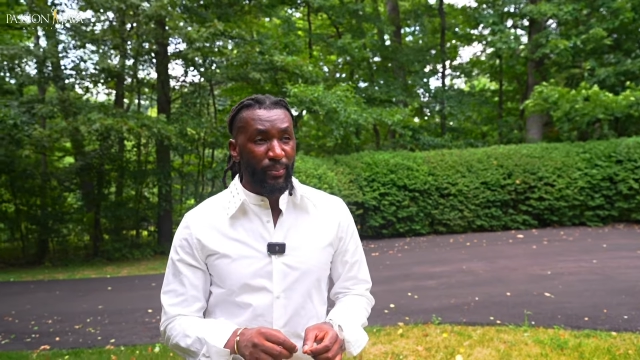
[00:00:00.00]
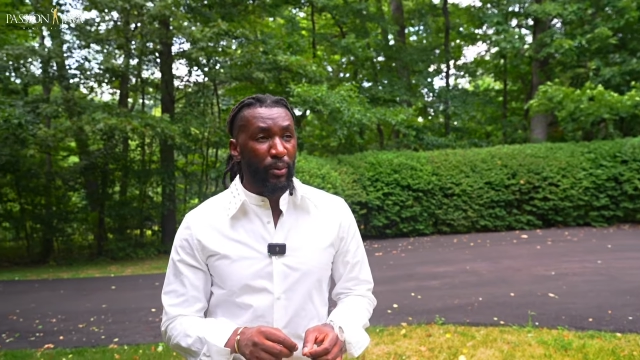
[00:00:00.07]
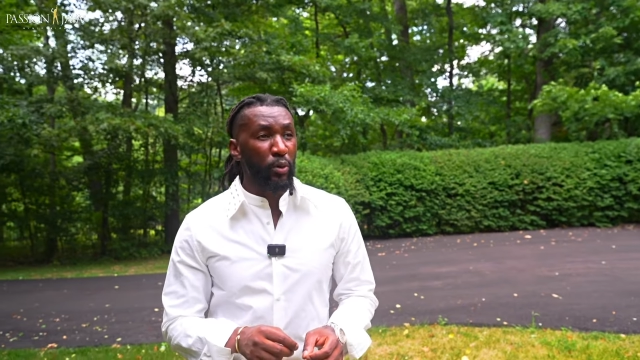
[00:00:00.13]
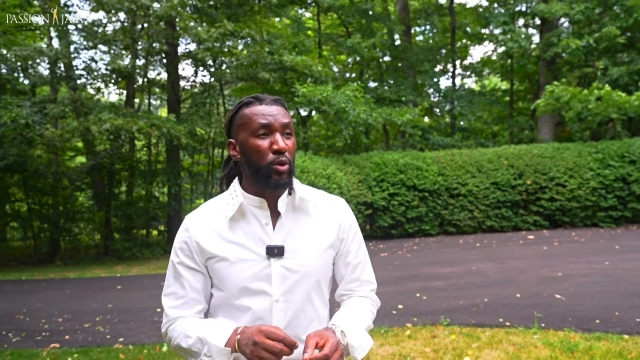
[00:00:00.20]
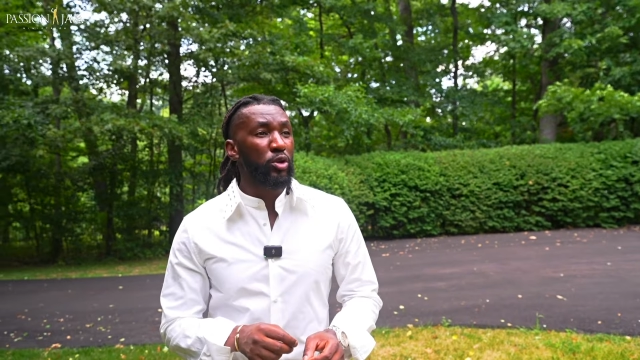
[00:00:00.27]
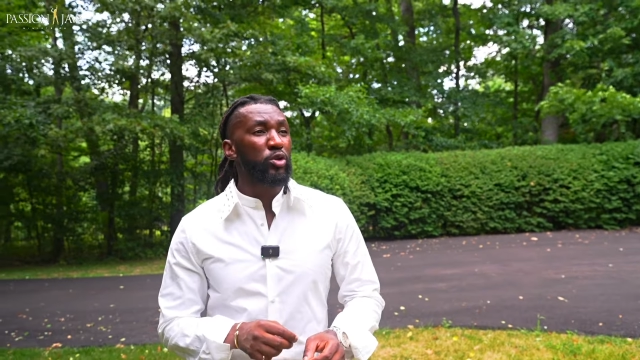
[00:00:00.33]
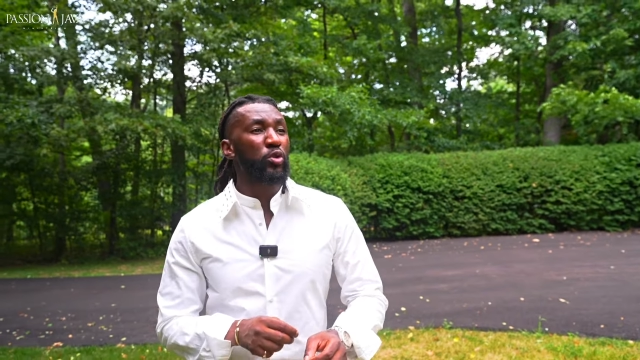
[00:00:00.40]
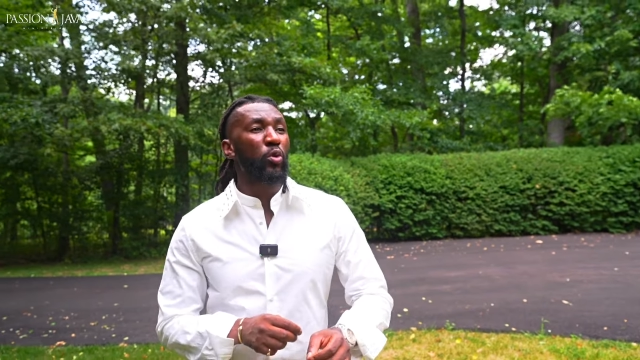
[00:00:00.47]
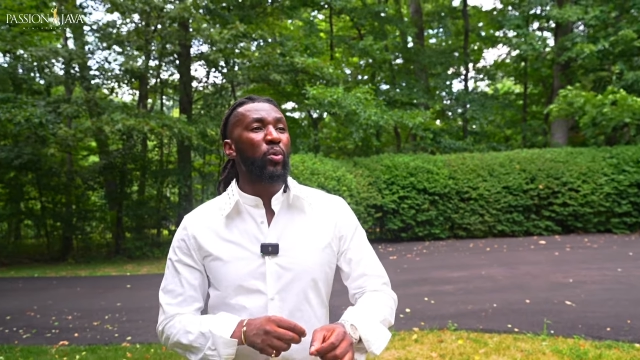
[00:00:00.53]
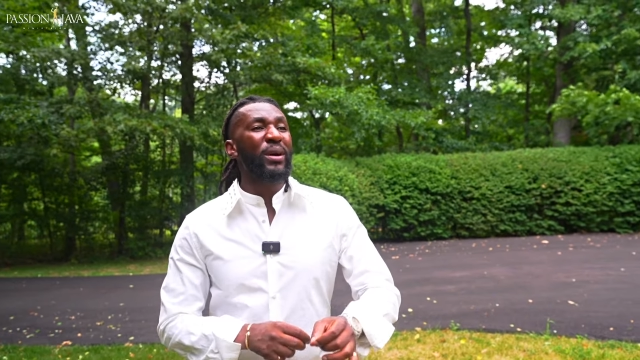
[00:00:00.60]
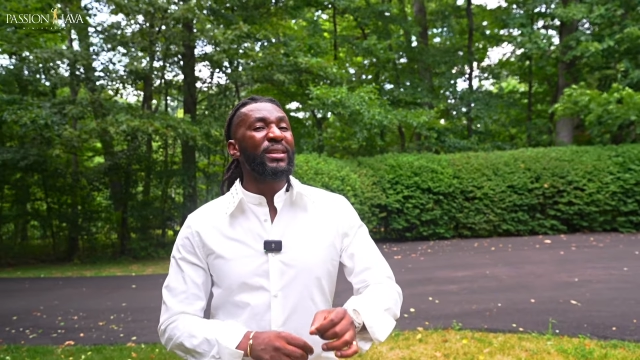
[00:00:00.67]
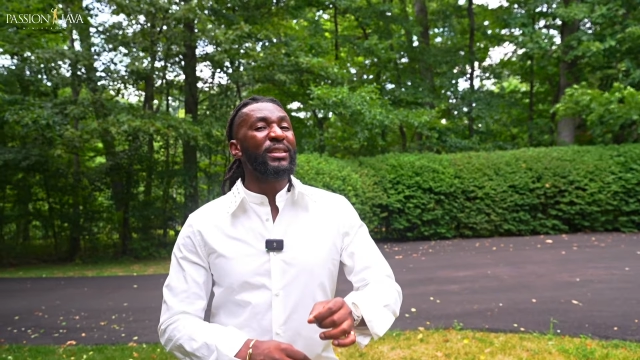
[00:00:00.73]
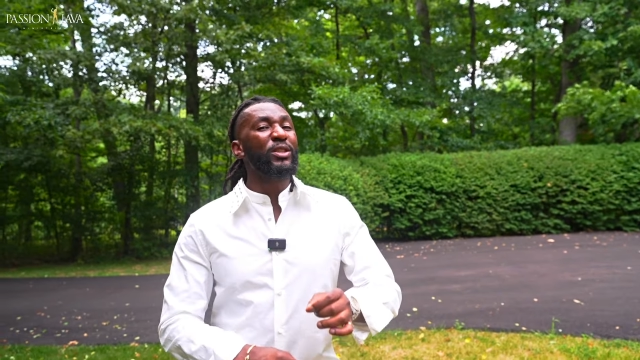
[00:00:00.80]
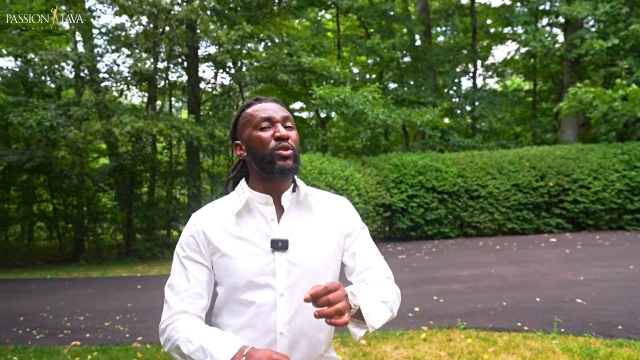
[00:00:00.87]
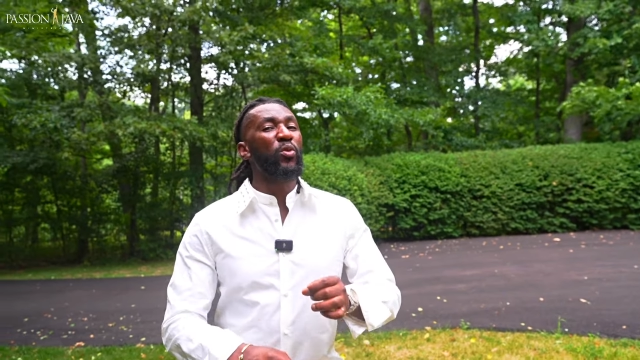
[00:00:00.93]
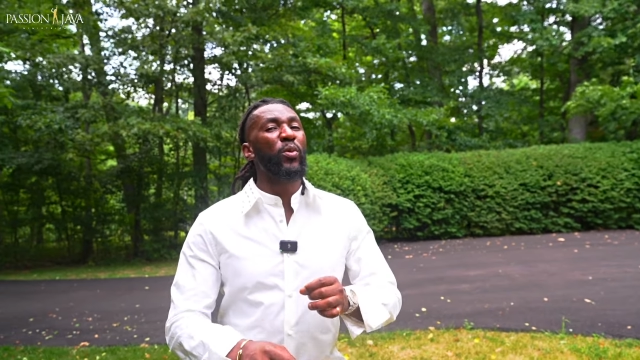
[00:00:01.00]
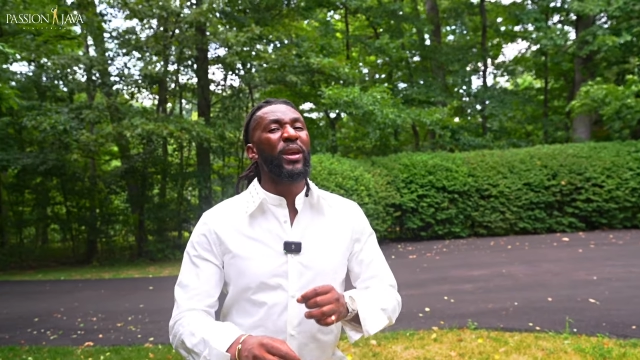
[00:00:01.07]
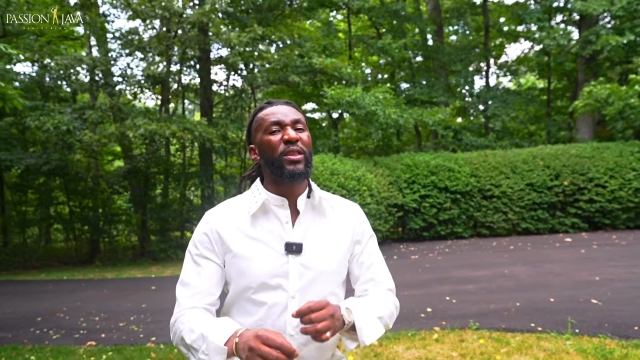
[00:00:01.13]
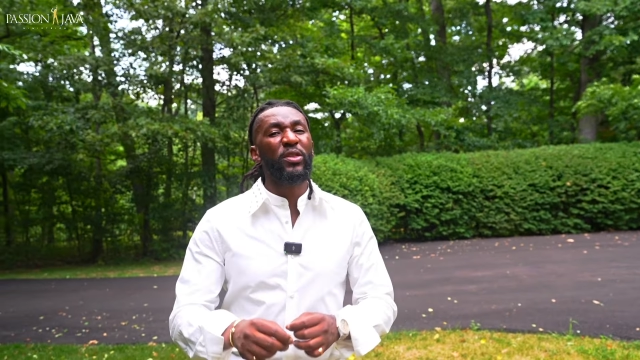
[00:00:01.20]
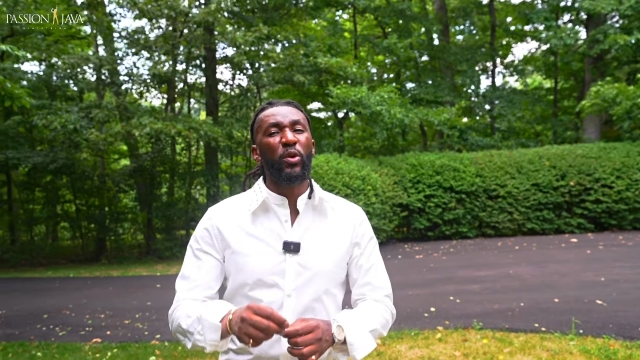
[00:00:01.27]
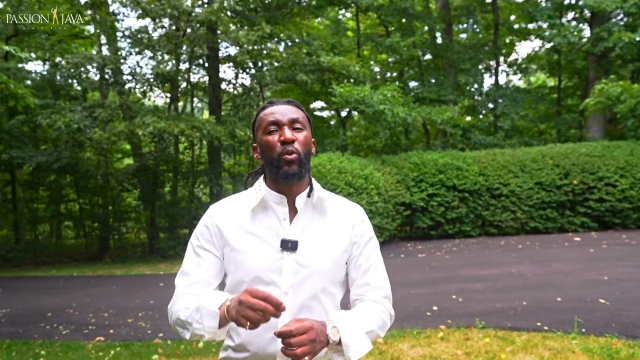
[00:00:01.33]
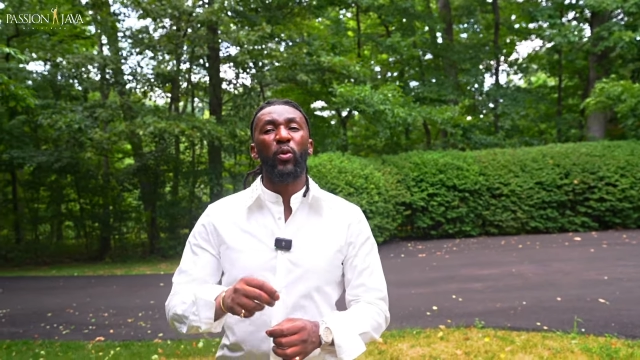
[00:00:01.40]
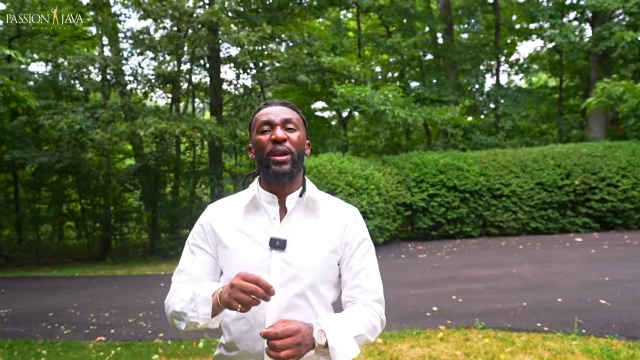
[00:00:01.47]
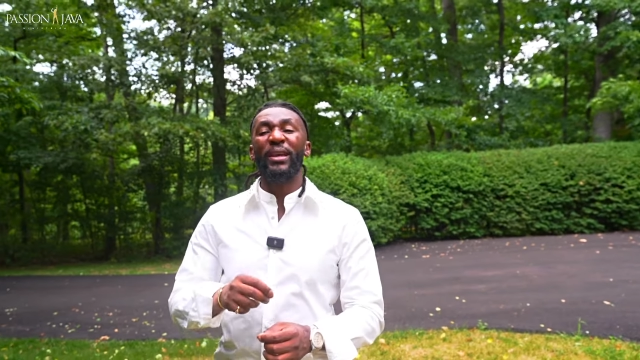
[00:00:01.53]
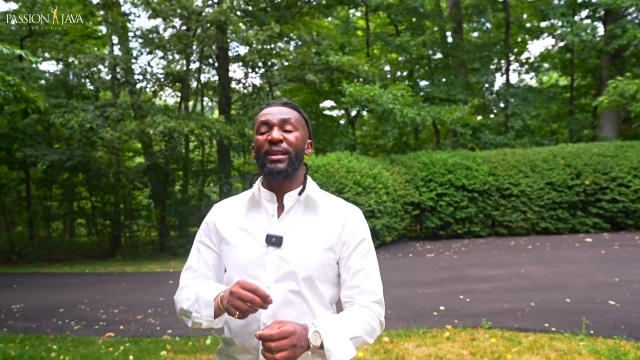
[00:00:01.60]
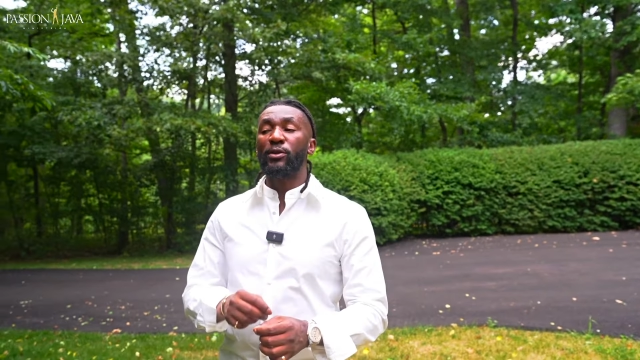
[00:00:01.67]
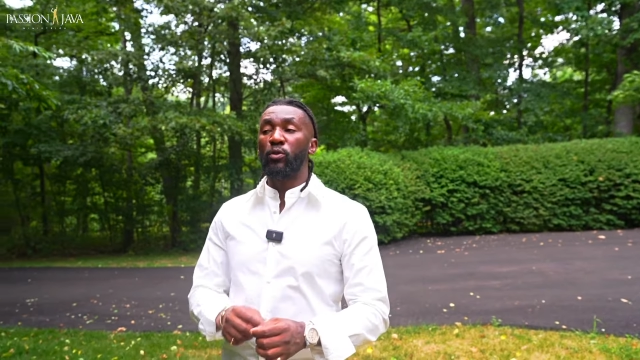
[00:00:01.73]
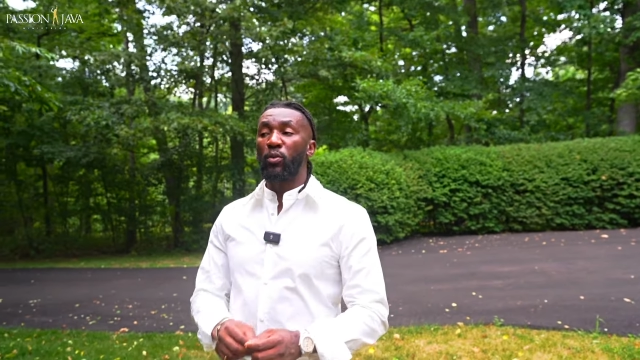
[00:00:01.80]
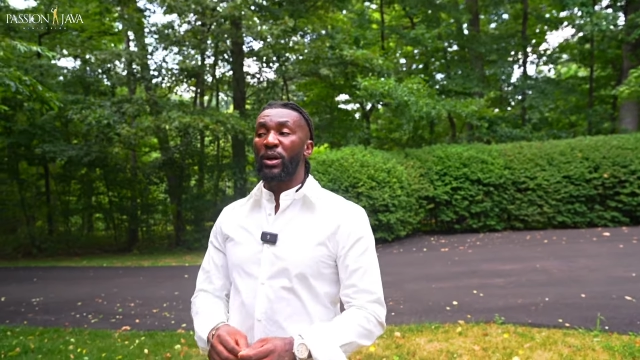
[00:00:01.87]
because you want it to work the way it